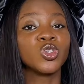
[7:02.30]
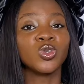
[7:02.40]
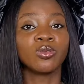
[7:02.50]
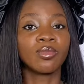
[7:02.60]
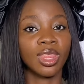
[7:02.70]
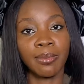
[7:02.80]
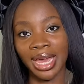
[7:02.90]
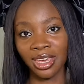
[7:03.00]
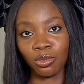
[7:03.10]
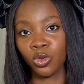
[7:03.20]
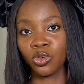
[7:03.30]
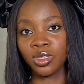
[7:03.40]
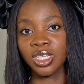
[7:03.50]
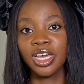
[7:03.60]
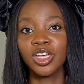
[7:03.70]
to my
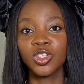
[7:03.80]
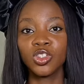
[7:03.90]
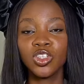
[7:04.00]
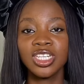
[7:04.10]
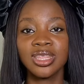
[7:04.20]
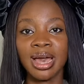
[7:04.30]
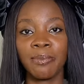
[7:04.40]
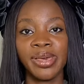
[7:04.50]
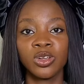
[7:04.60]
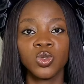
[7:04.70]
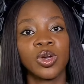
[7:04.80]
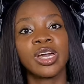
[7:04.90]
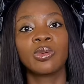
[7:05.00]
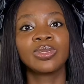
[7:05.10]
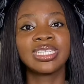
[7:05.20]
kimonos, so using that belt will
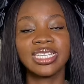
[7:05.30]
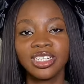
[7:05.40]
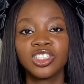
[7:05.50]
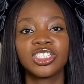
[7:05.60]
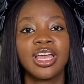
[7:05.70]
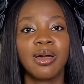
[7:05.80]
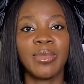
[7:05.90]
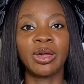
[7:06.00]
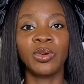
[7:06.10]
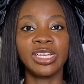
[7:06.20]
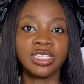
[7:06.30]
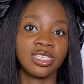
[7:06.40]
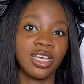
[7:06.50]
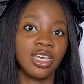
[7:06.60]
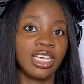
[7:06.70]
help cinch my waist,
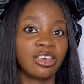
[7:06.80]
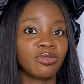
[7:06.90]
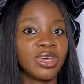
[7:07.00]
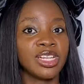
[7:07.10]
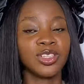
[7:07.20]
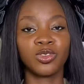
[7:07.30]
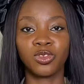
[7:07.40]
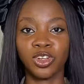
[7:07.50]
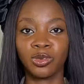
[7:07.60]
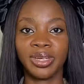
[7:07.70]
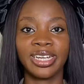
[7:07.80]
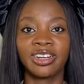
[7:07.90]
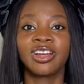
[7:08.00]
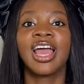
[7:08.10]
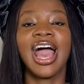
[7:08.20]
give me a little volume
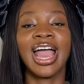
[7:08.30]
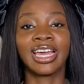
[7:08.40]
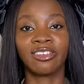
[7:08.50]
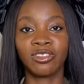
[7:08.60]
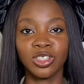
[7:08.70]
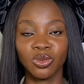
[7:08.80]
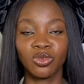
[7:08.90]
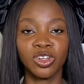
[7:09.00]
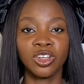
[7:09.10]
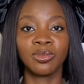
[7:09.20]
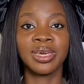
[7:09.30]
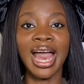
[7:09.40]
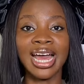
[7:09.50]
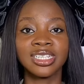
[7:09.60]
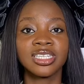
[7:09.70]
here and give me some volume
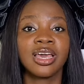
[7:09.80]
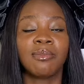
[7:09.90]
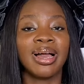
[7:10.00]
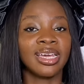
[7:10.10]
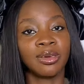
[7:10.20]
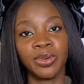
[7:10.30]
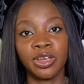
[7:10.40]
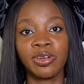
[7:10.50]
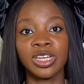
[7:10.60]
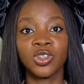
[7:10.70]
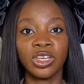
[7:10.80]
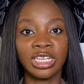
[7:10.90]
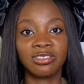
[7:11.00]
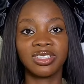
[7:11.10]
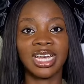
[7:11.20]
at my hip area, so it
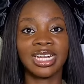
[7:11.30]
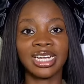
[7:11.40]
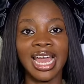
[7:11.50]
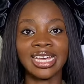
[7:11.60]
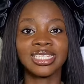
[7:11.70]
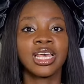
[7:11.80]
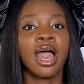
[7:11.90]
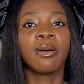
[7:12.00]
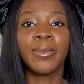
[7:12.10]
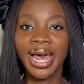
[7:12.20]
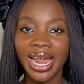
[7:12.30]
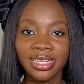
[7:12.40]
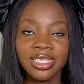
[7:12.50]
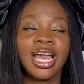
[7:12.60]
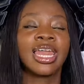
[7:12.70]
gives that nice
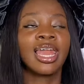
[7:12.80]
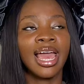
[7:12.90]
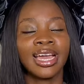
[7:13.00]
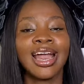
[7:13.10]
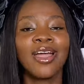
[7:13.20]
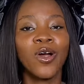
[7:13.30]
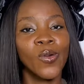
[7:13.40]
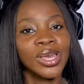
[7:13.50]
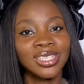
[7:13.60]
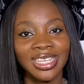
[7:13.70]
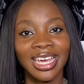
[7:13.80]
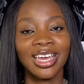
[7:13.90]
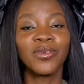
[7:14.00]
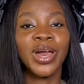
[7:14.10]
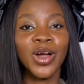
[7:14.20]
balance. And like I always say,
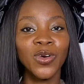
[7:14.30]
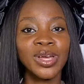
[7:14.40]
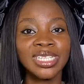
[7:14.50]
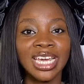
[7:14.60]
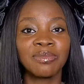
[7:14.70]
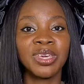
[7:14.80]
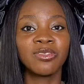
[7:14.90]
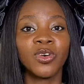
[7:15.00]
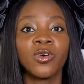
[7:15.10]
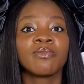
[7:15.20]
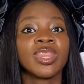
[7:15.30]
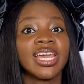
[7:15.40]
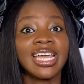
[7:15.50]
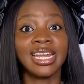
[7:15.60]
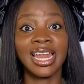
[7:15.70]
we are always aiming for
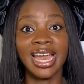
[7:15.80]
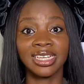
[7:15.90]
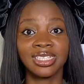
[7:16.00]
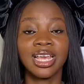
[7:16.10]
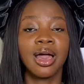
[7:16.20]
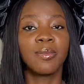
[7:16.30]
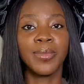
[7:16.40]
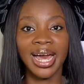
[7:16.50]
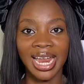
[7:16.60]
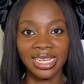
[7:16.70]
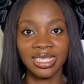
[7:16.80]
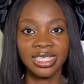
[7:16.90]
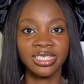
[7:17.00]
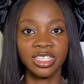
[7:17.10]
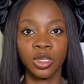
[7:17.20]
a nice balanced
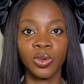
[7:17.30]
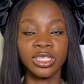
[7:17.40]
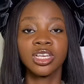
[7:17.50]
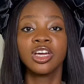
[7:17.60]
silhouette.